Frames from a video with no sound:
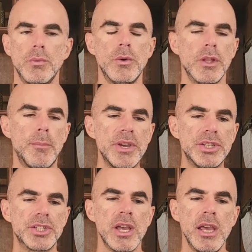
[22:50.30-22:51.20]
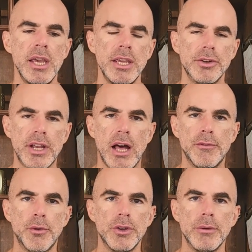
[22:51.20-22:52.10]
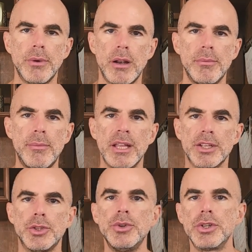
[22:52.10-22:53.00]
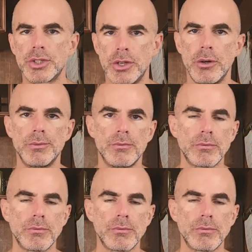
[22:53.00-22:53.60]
We were on the beach here in California maybe like 2 years ago.